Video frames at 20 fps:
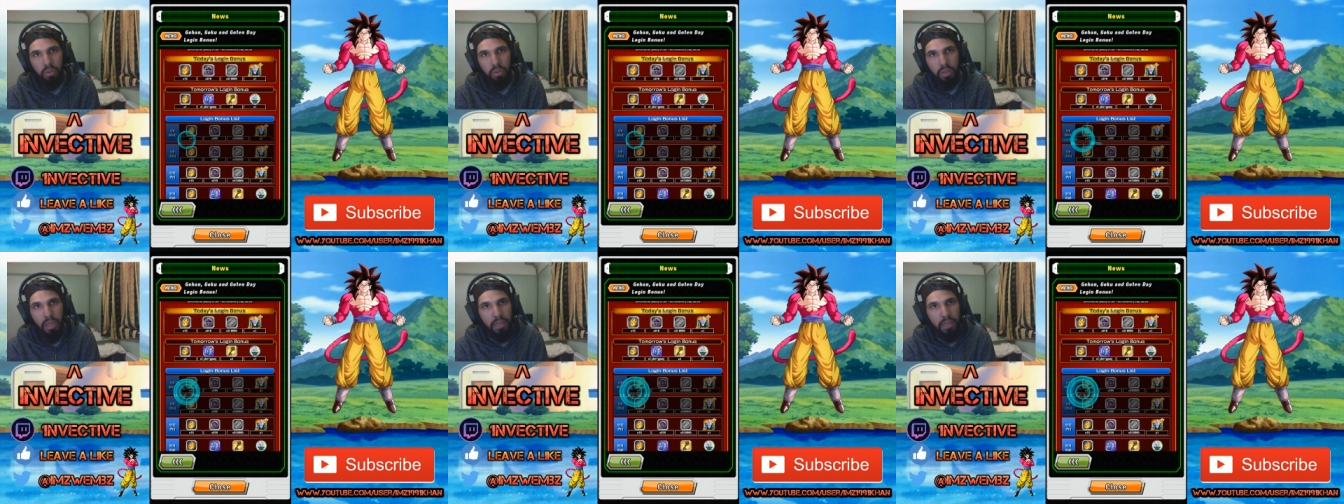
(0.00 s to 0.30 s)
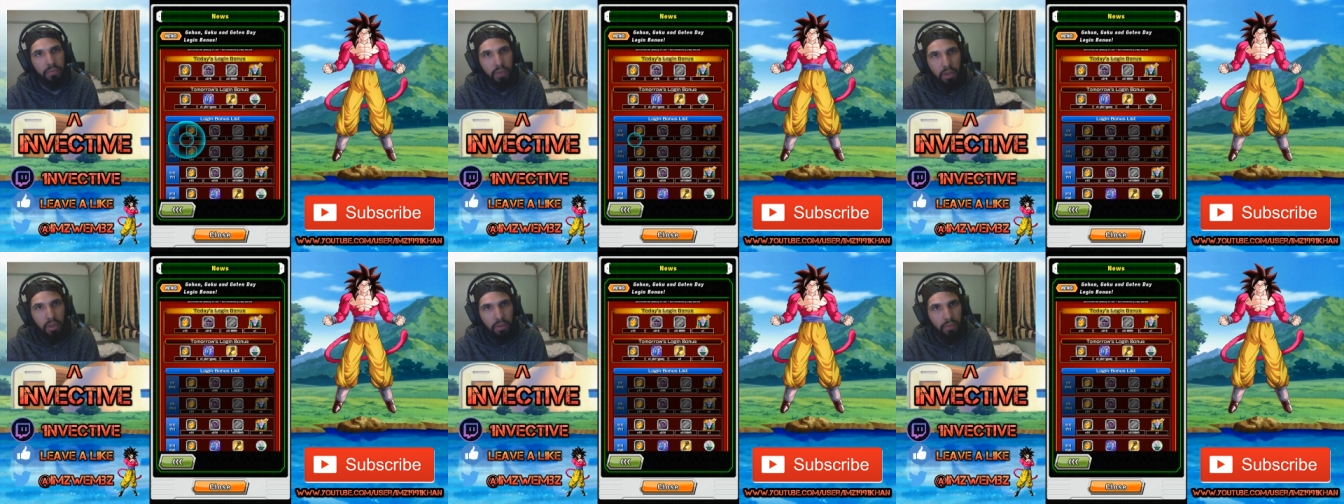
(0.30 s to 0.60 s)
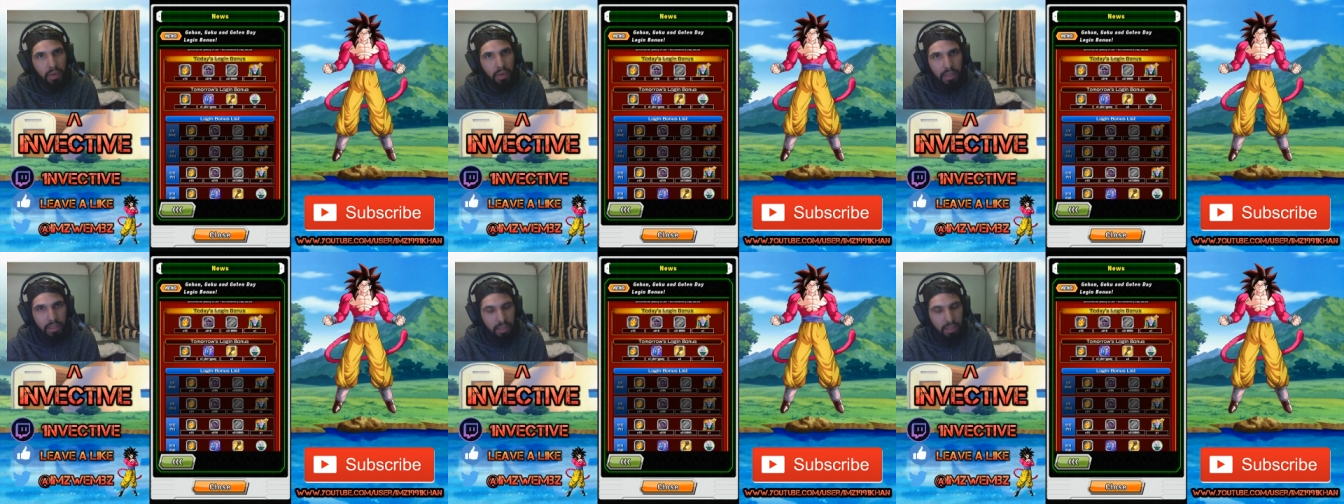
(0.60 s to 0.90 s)
Uh, very
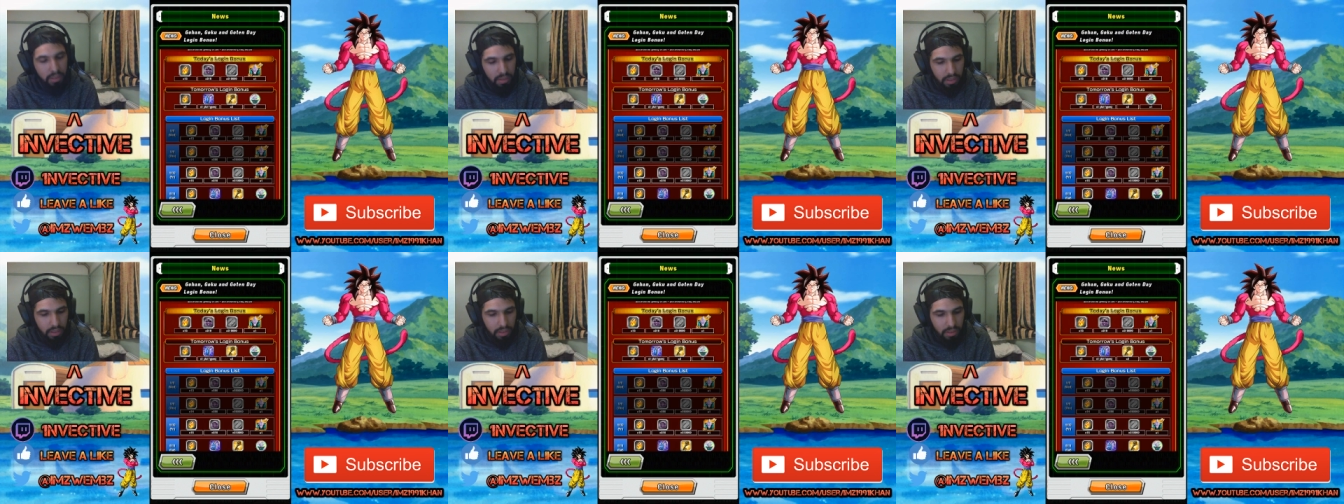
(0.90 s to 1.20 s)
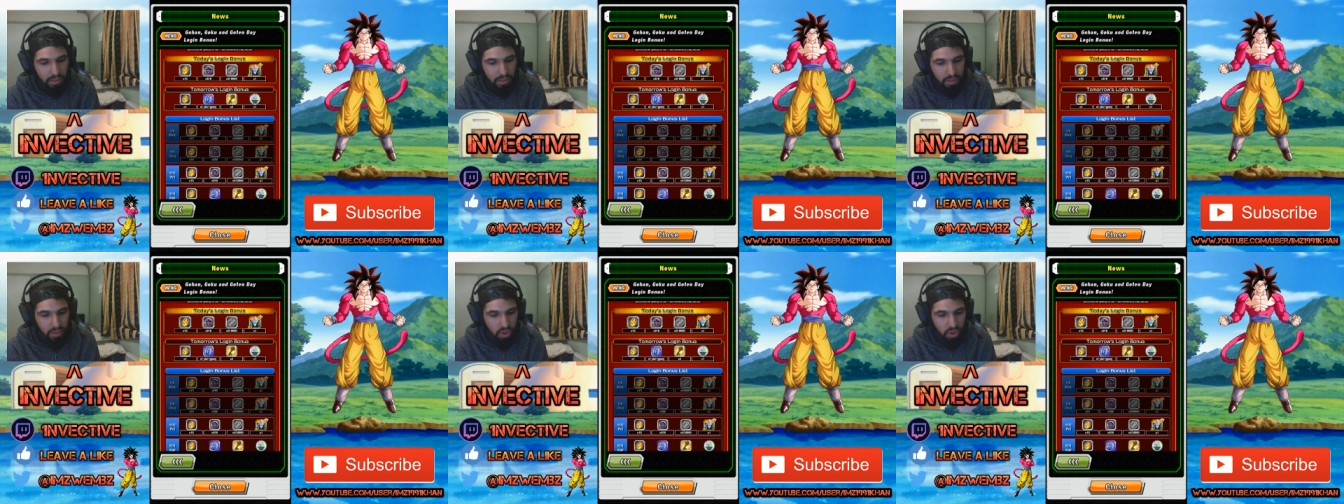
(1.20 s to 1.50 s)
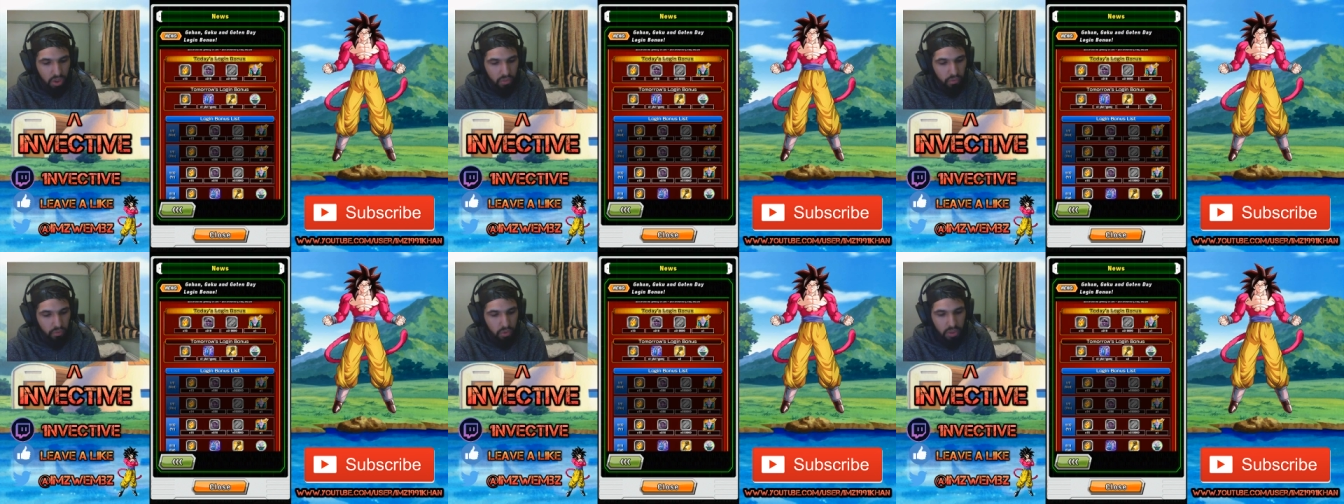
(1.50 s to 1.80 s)
rare. This this is
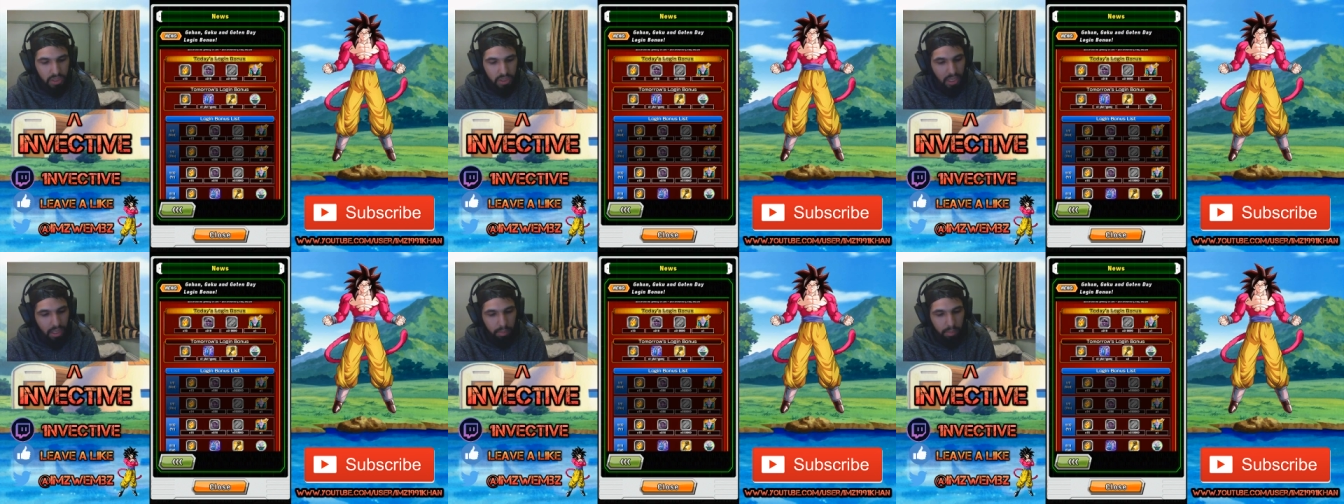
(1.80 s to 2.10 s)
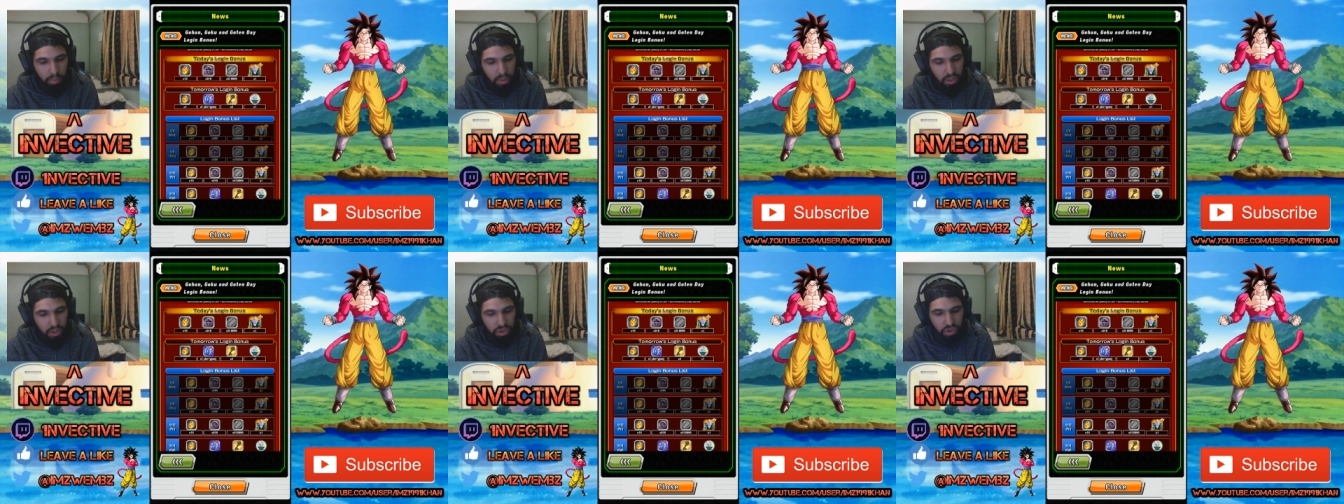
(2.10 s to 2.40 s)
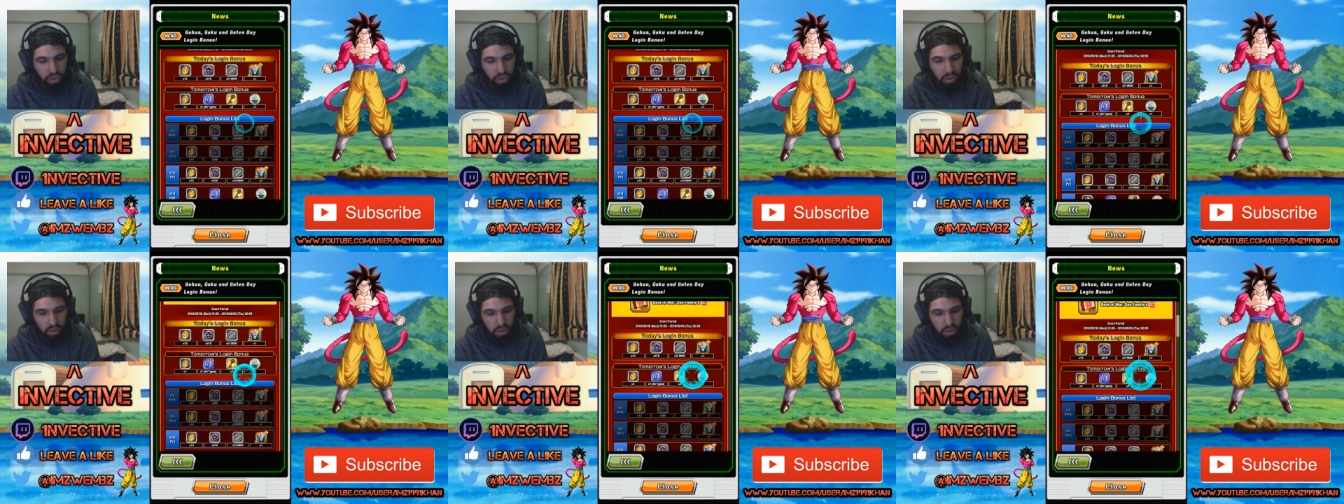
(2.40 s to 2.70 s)
just for
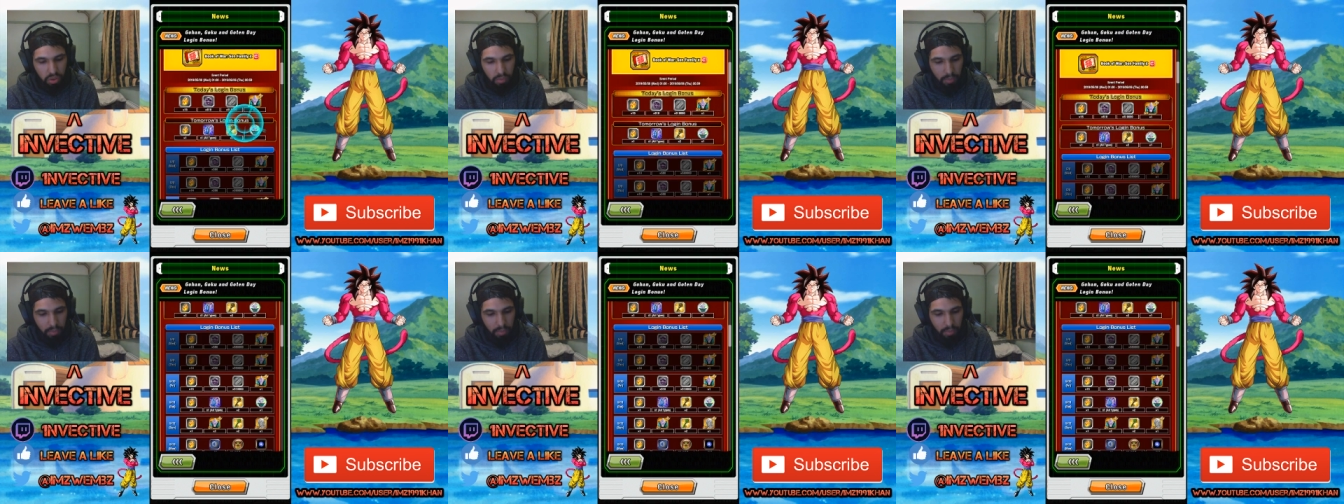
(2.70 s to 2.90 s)
celebrations you